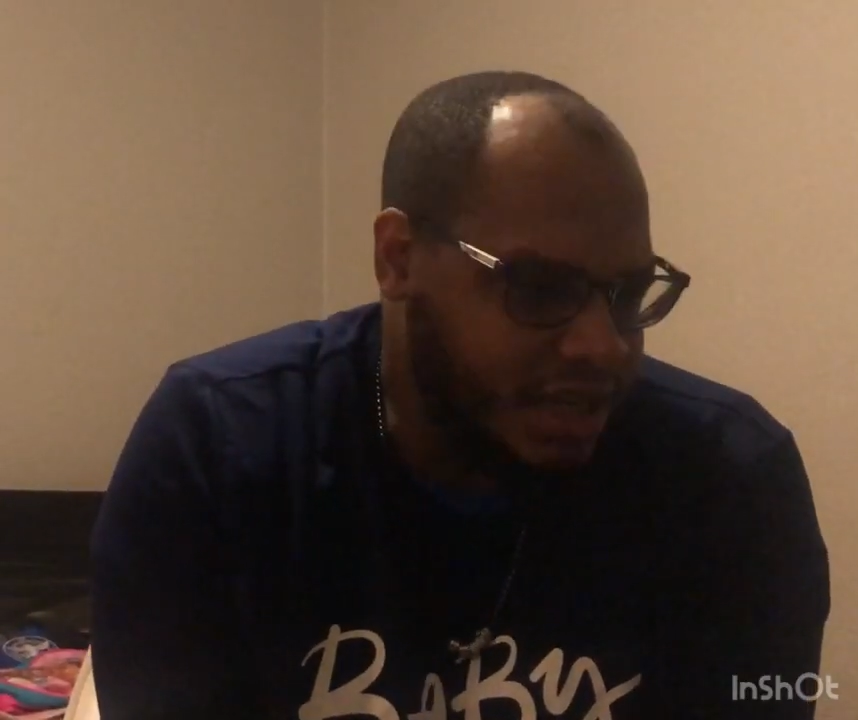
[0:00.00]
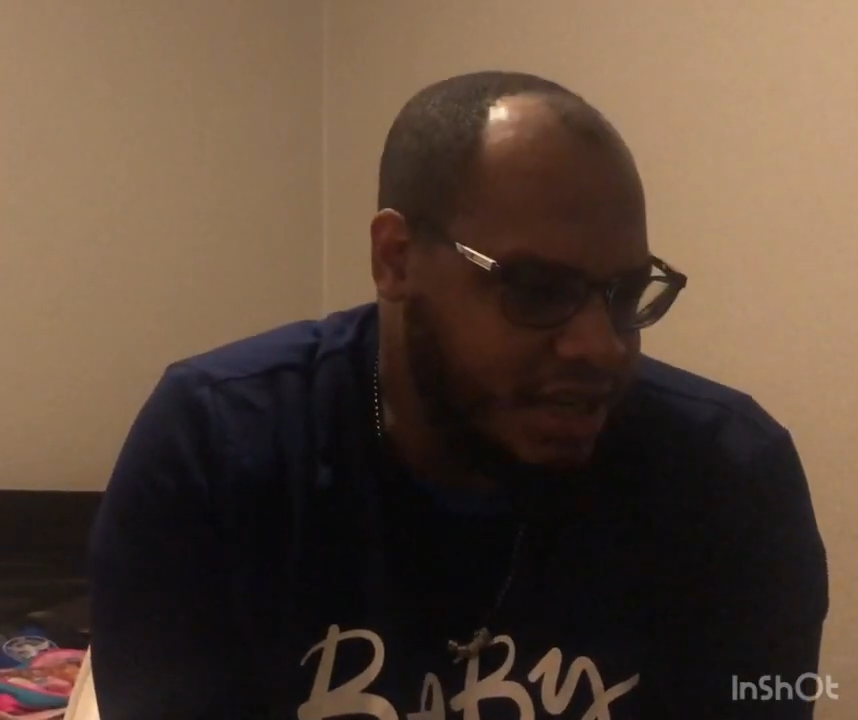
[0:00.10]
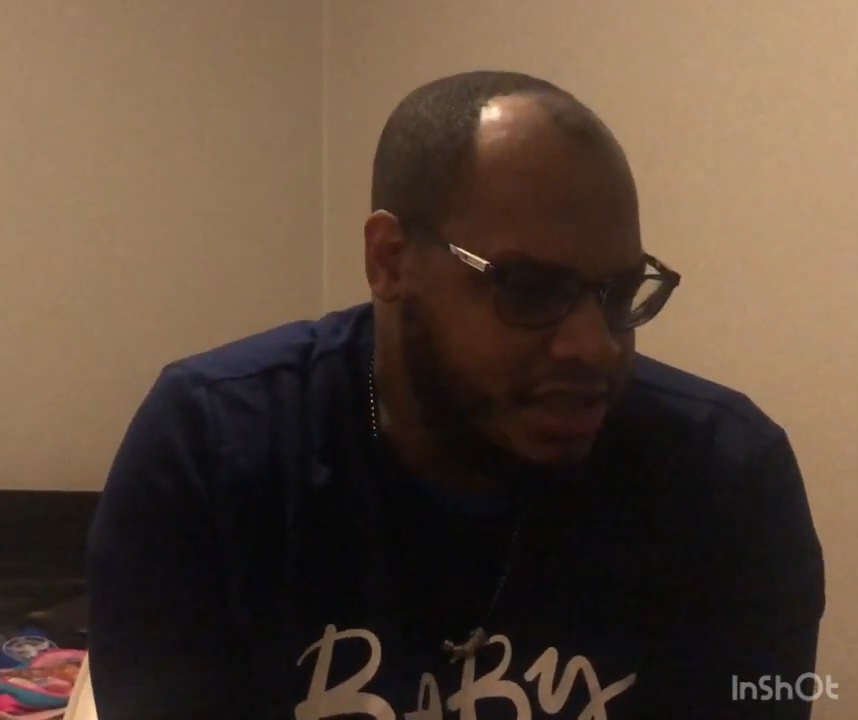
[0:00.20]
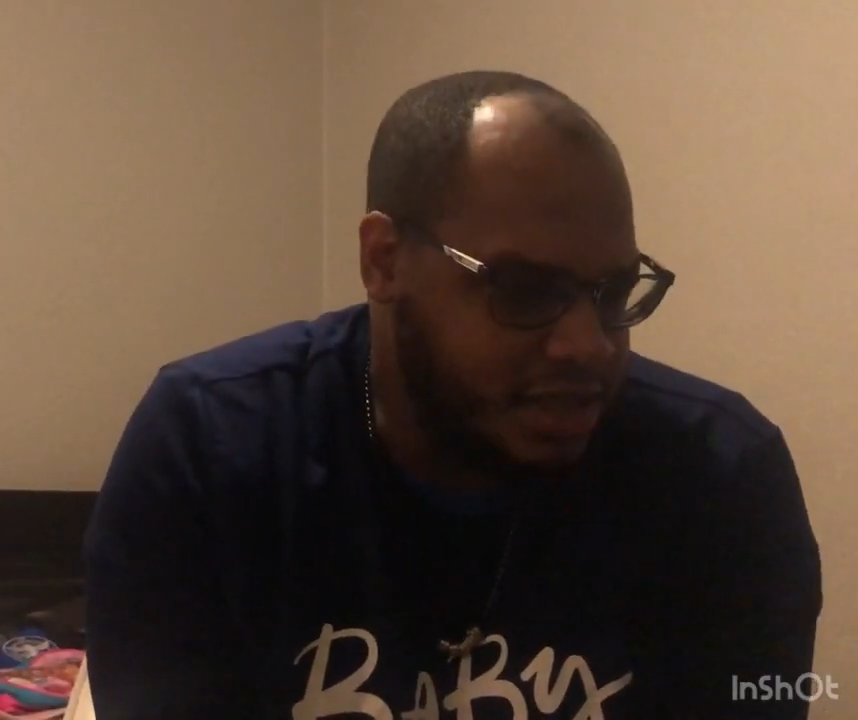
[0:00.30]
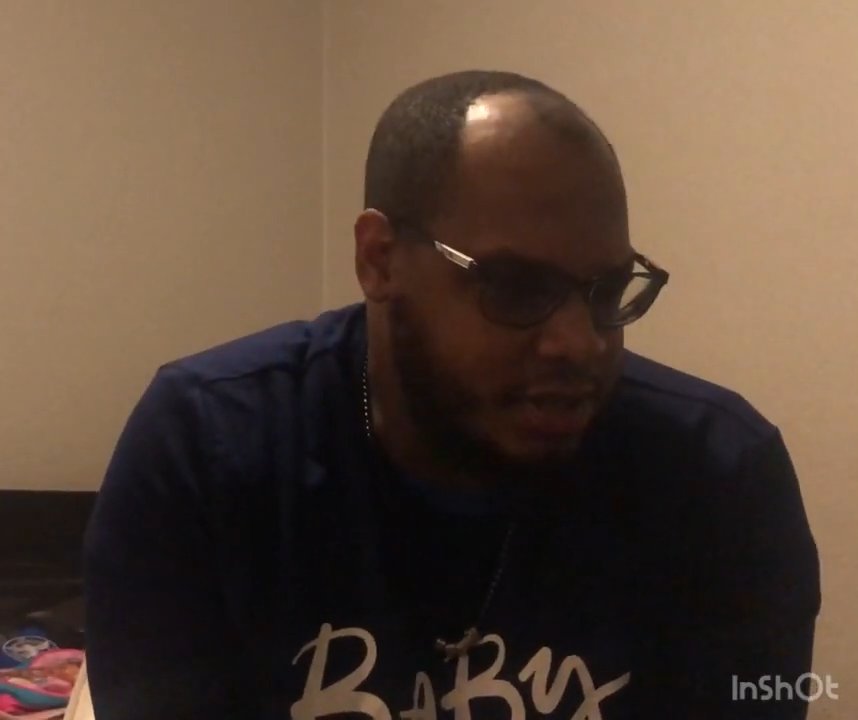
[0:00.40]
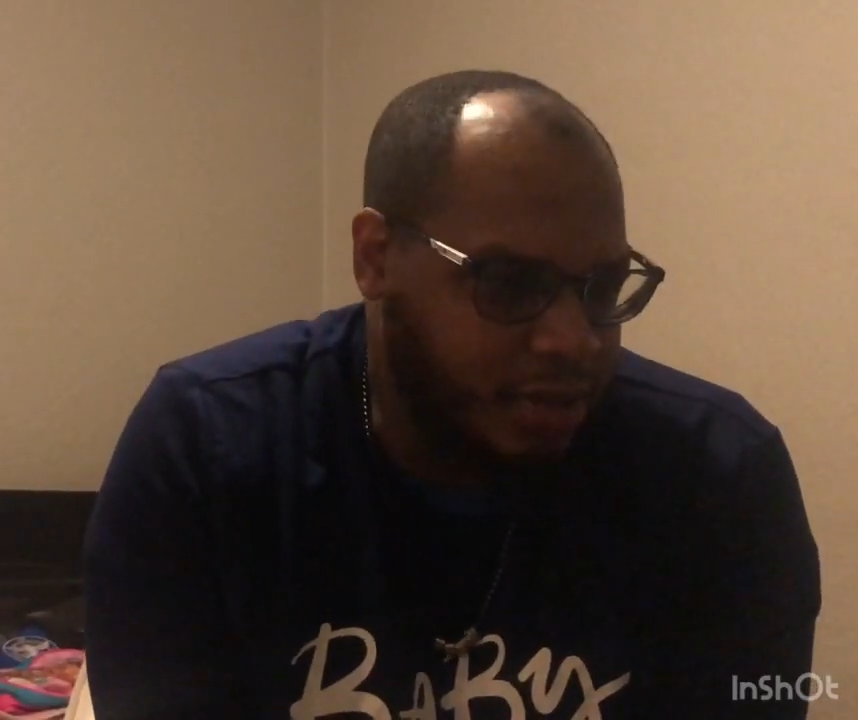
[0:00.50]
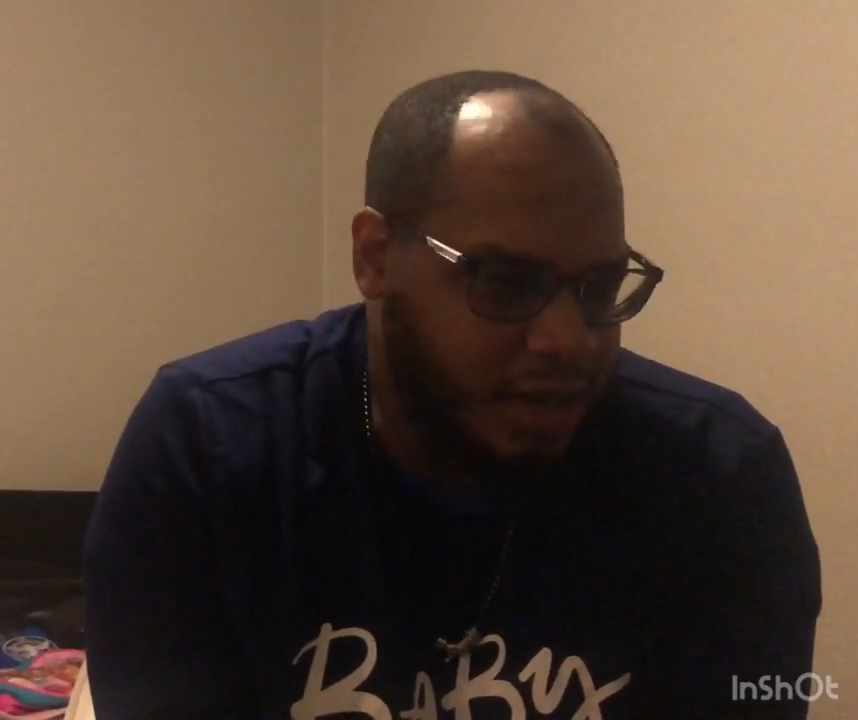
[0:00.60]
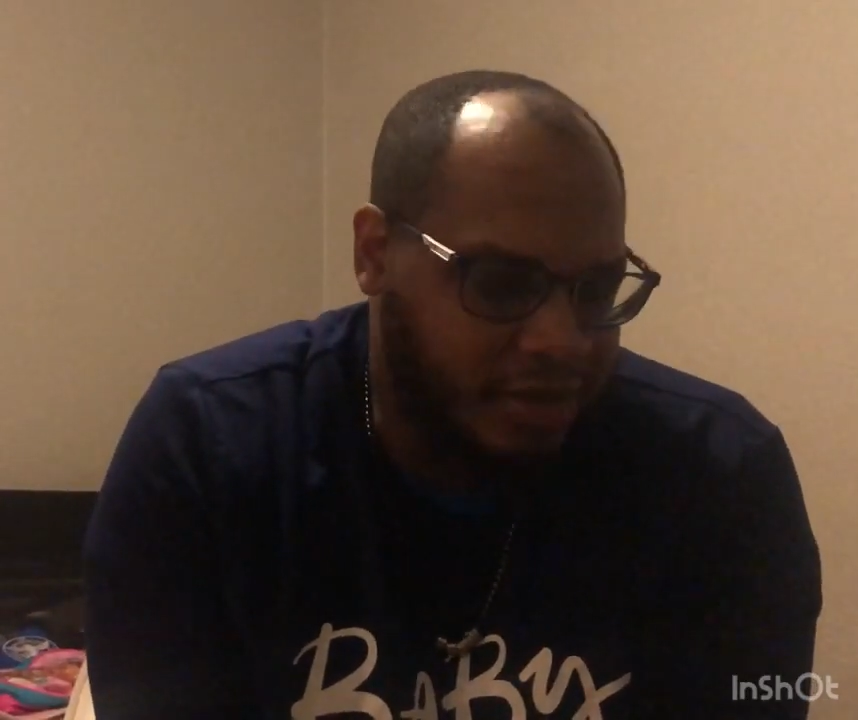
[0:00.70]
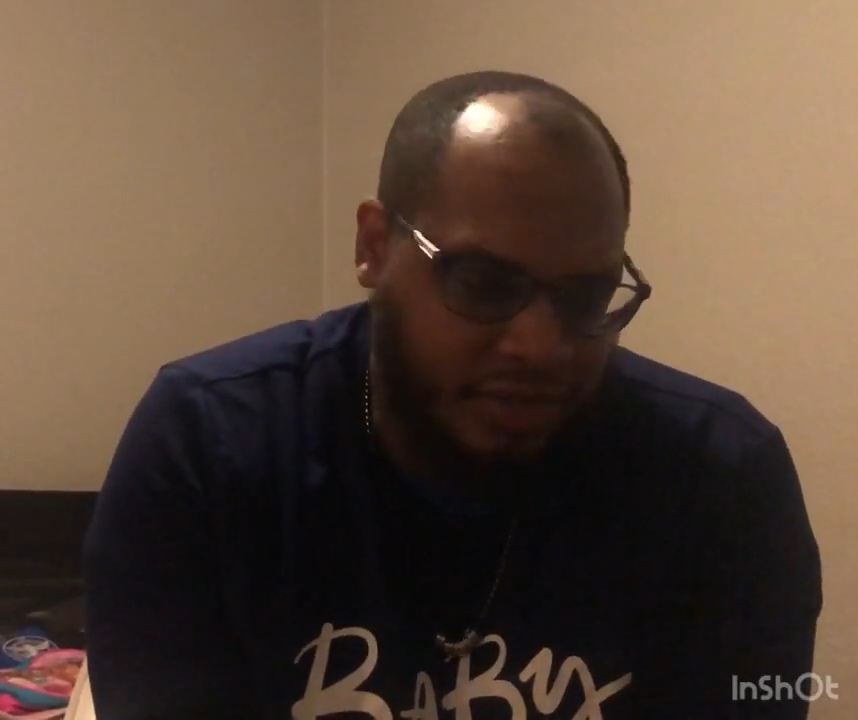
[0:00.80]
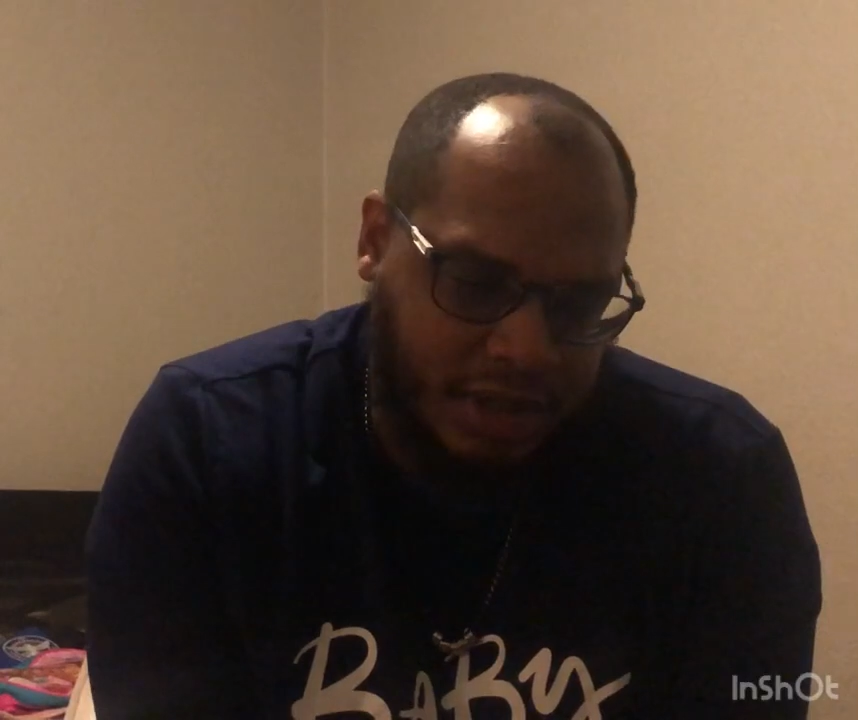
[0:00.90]
He sent me
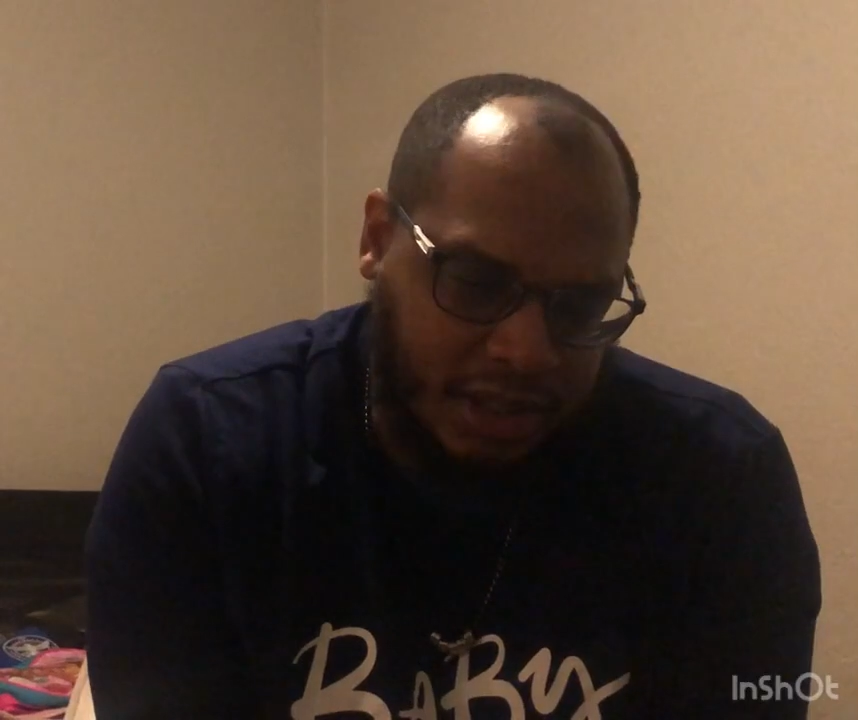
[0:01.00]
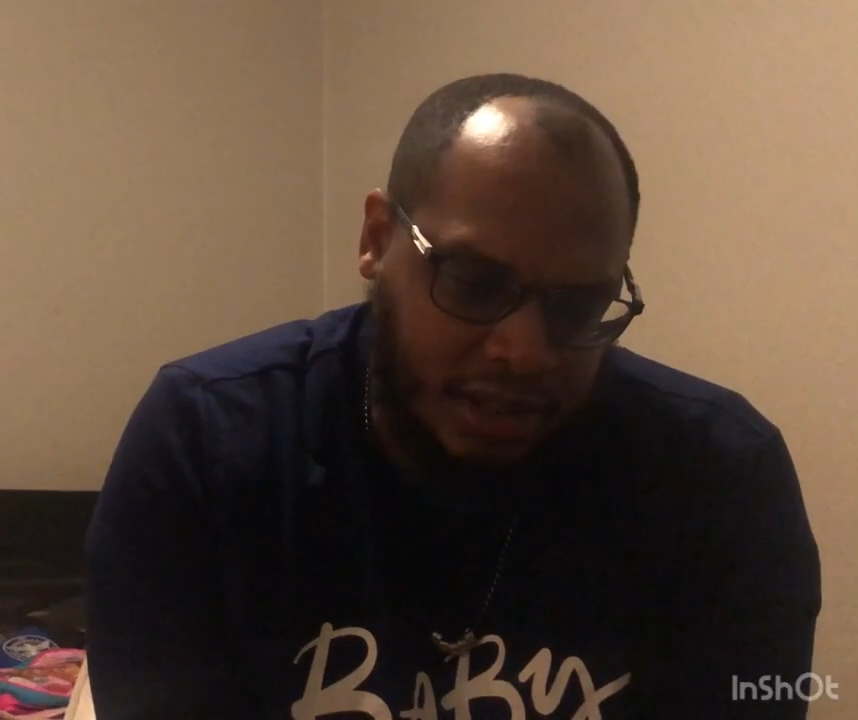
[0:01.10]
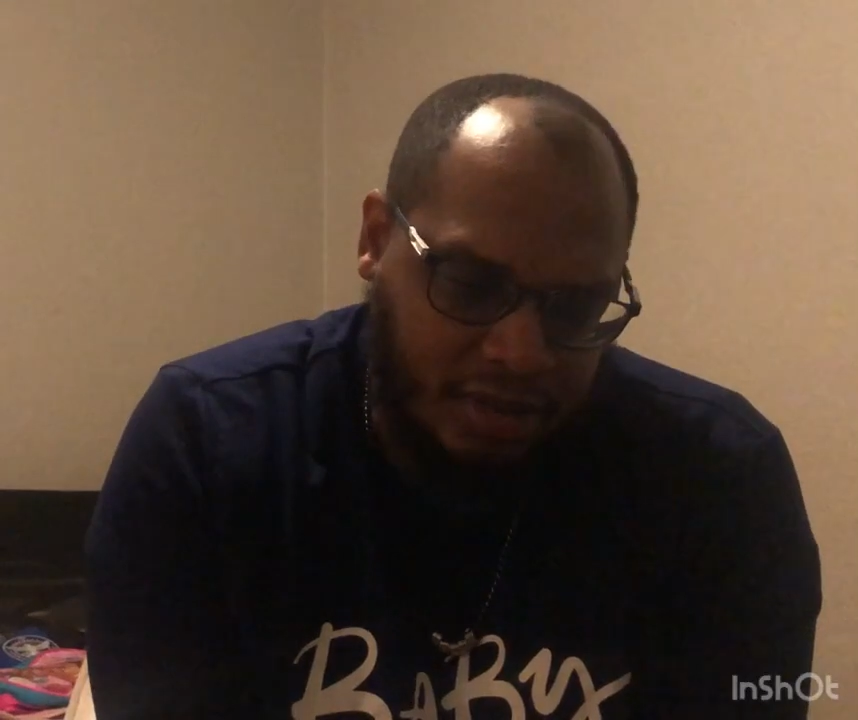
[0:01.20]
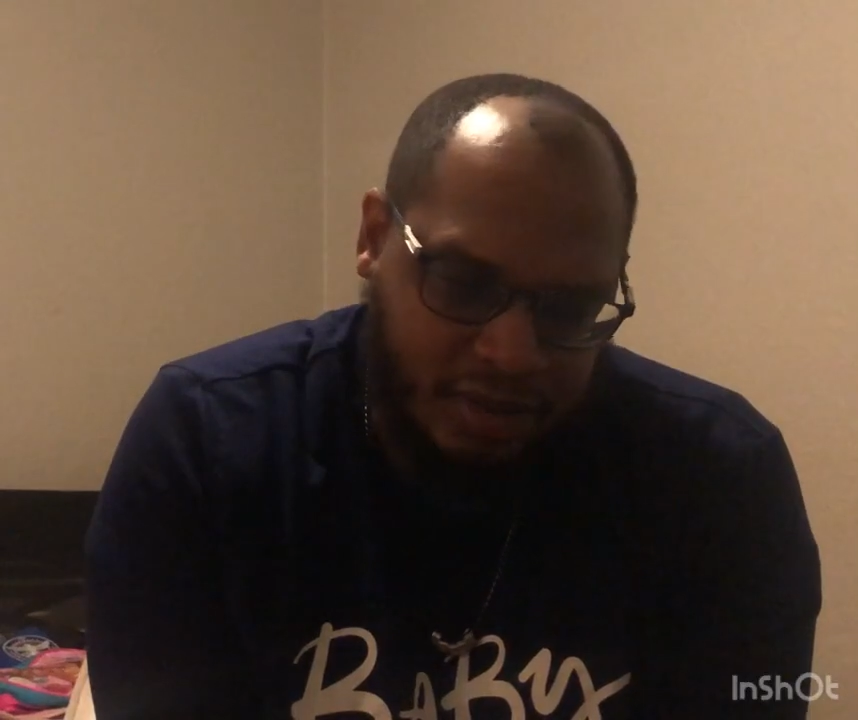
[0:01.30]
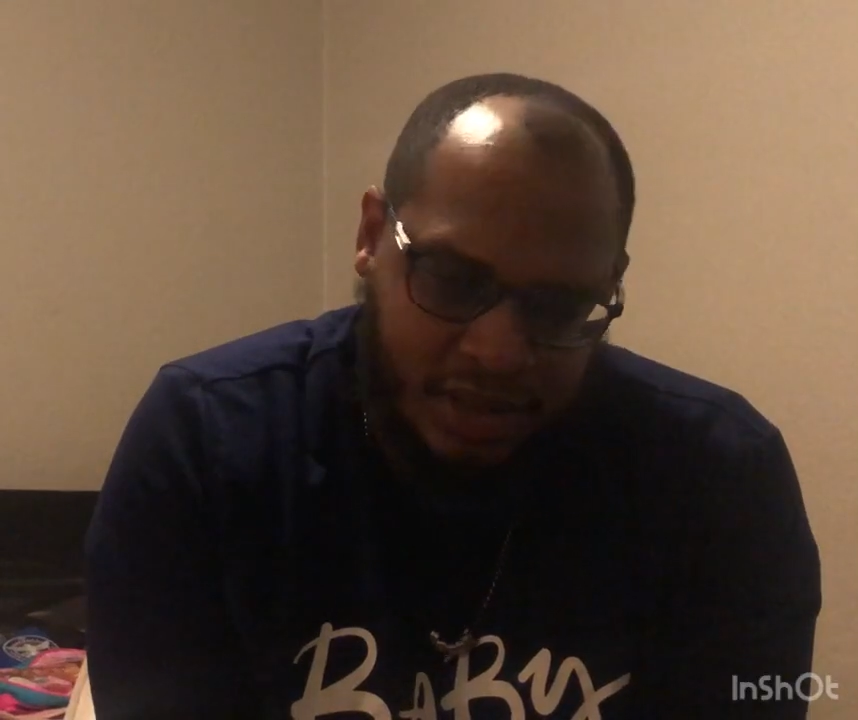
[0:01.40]
that video,